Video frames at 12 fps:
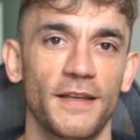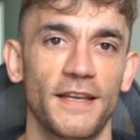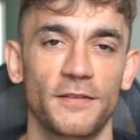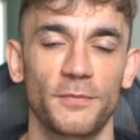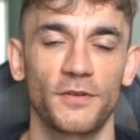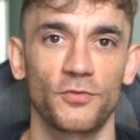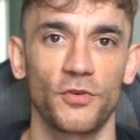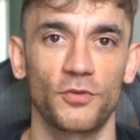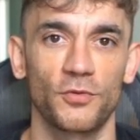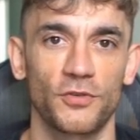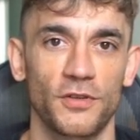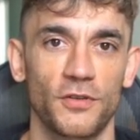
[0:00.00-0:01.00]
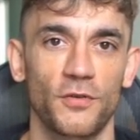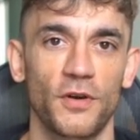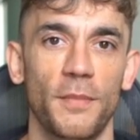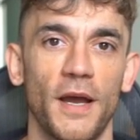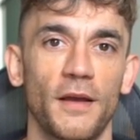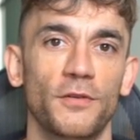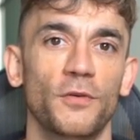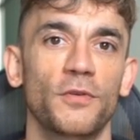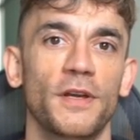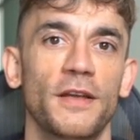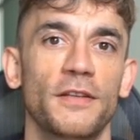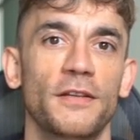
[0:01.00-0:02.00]
I need to be real with you about the
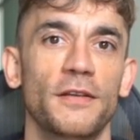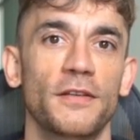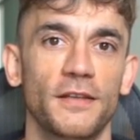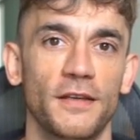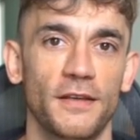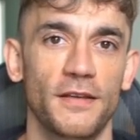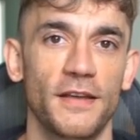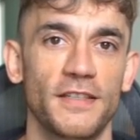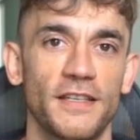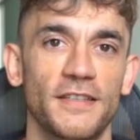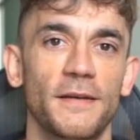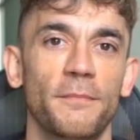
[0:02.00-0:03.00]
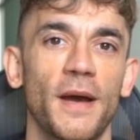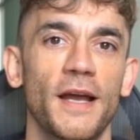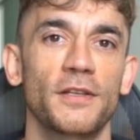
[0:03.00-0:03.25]
risks. This isn't